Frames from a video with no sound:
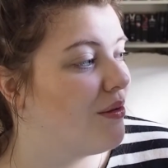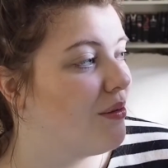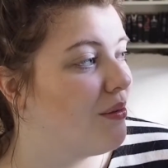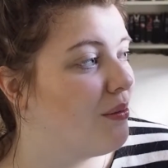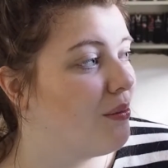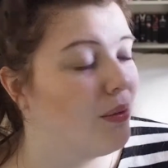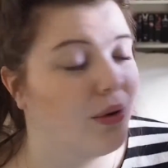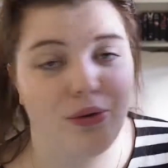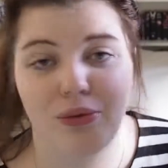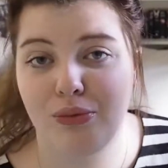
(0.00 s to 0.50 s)

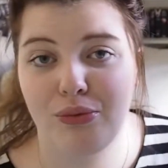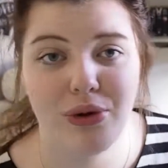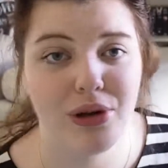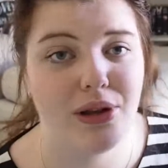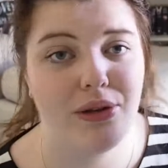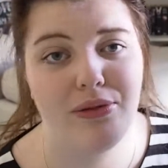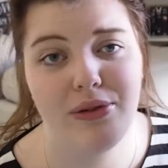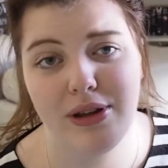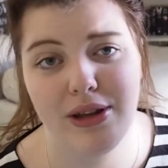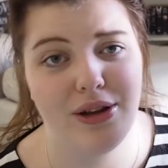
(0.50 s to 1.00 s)
was
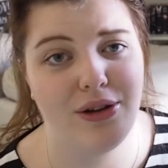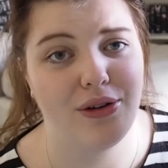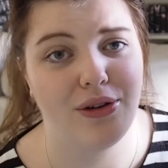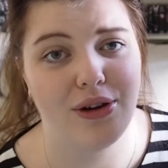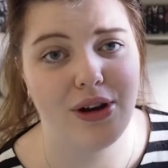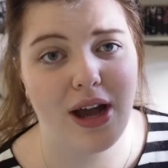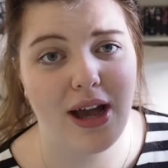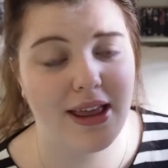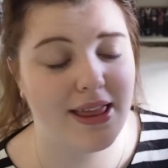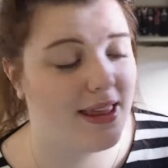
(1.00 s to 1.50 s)
really
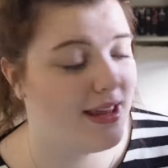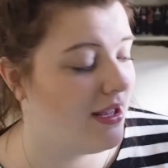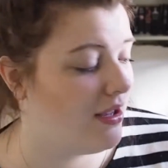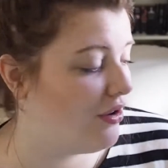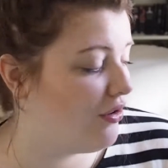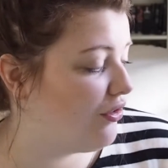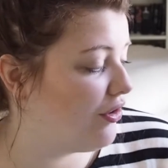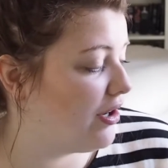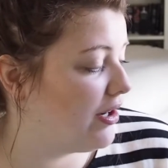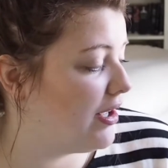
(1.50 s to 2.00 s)
good. I
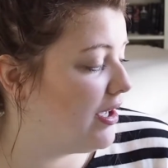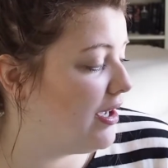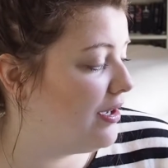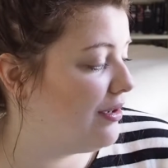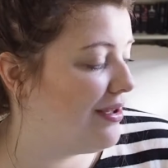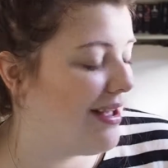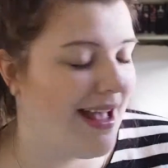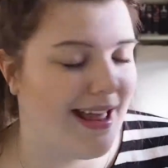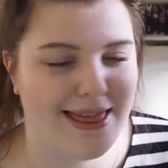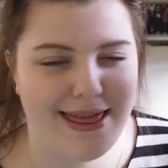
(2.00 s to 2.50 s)
think
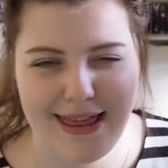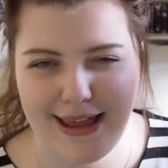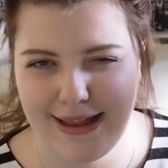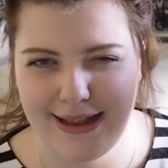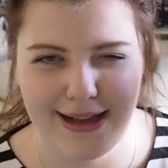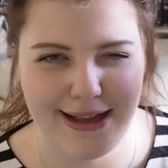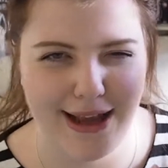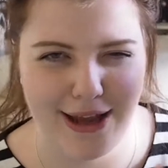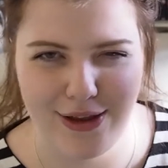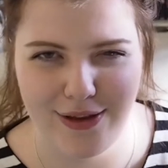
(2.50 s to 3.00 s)
Shonna, I think
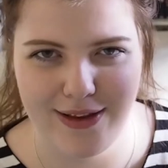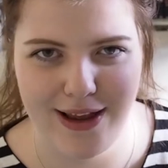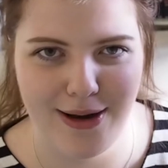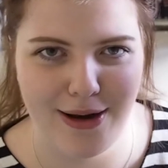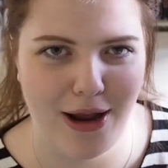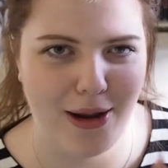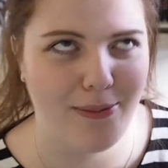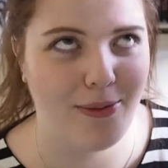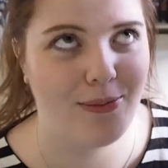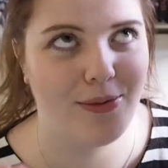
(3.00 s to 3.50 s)
that's how you say her
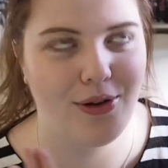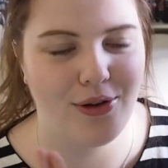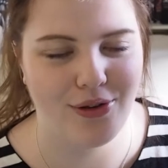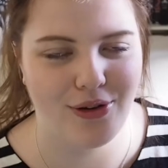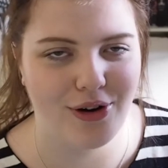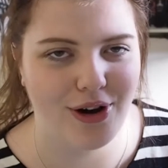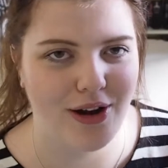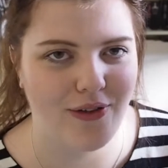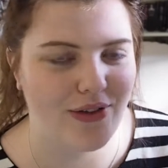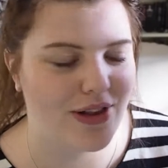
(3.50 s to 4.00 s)
name, I'm so
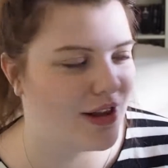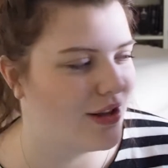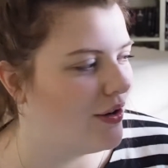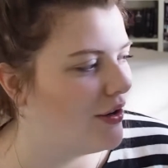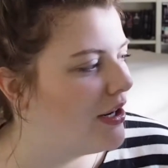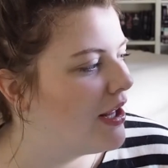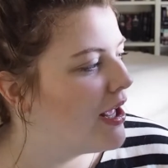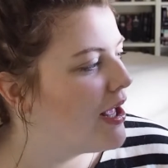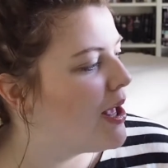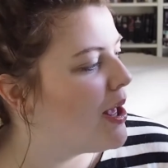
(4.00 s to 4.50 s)
sorry if it's
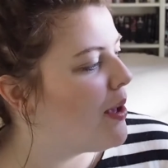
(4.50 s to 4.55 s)
not,